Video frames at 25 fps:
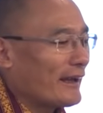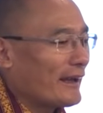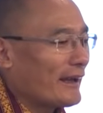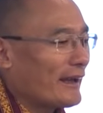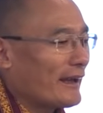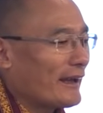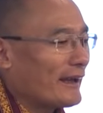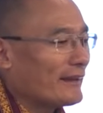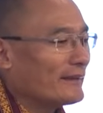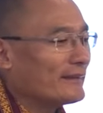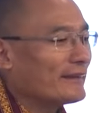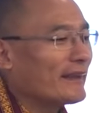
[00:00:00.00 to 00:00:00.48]

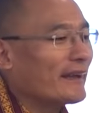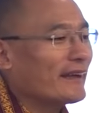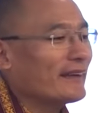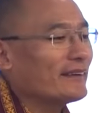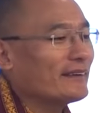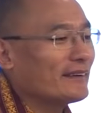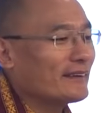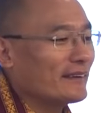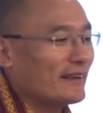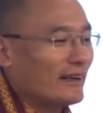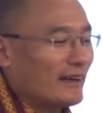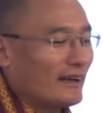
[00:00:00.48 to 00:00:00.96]
And
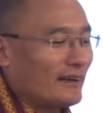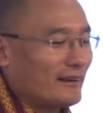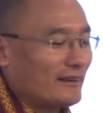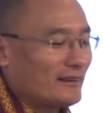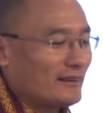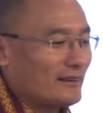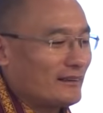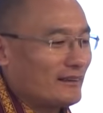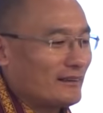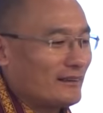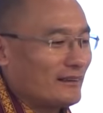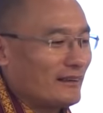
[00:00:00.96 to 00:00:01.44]
then
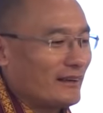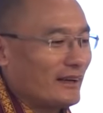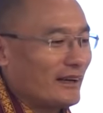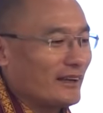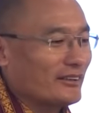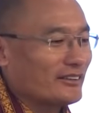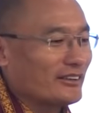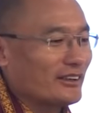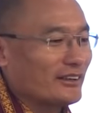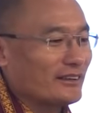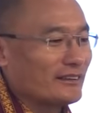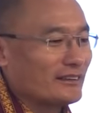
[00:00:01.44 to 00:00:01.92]
I
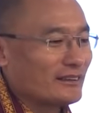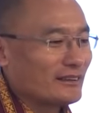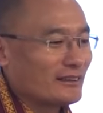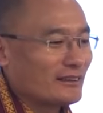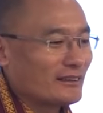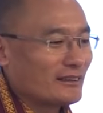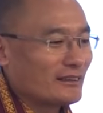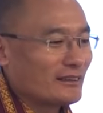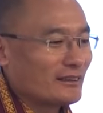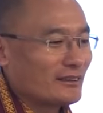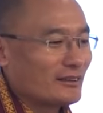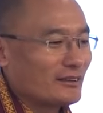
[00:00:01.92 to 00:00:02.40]
said,
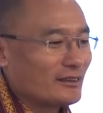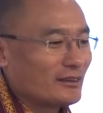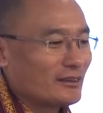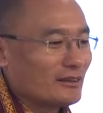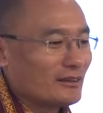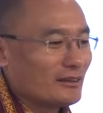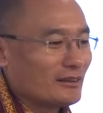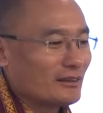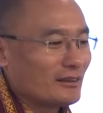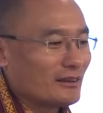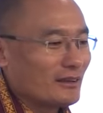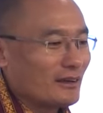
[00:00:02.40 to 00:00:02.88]

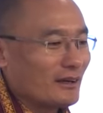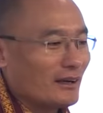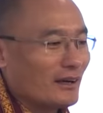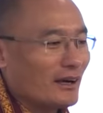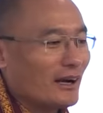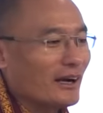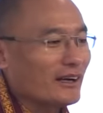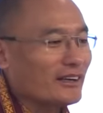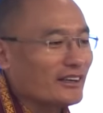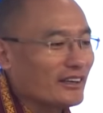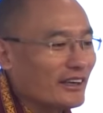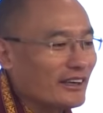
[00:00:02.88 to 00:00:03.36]

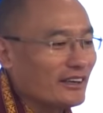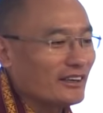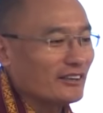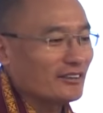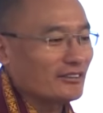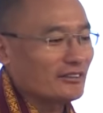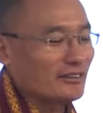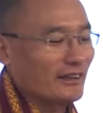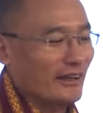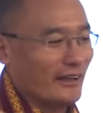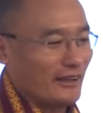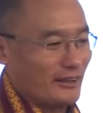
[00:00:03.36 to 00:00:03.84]
our king
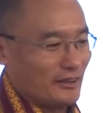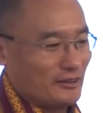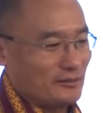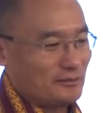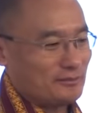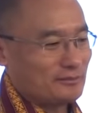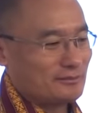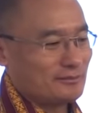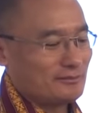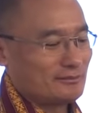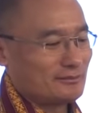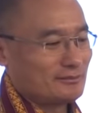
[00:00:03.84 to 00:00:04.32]
is there.
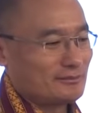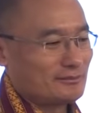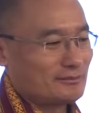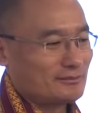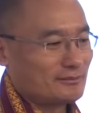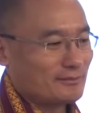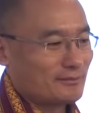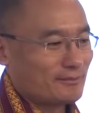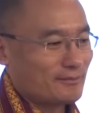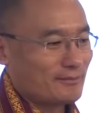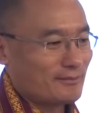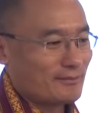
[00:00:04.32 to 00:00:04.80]

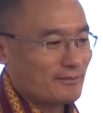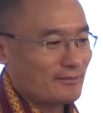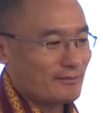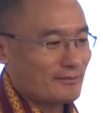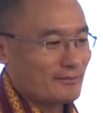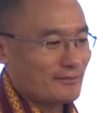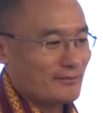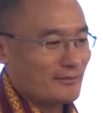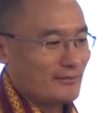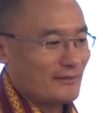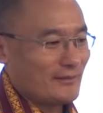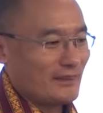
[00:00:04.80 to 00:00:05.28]

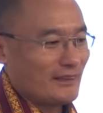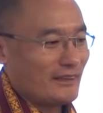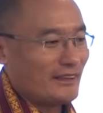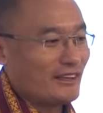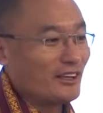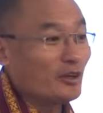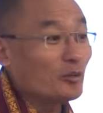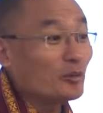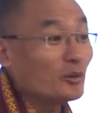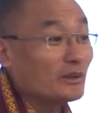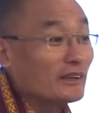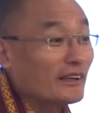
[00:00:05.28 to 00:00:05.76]

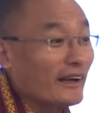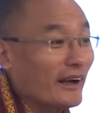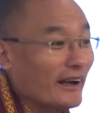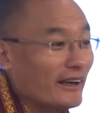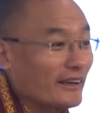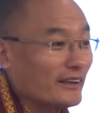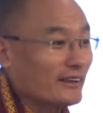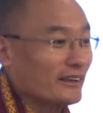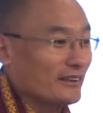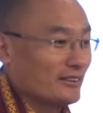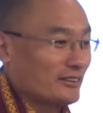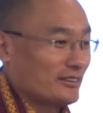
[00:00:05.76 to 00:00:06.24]
He will
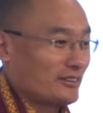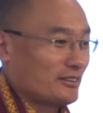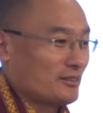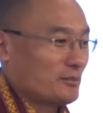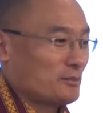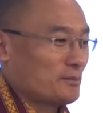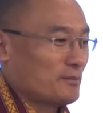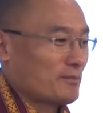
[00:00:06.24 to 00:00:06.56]
guide us.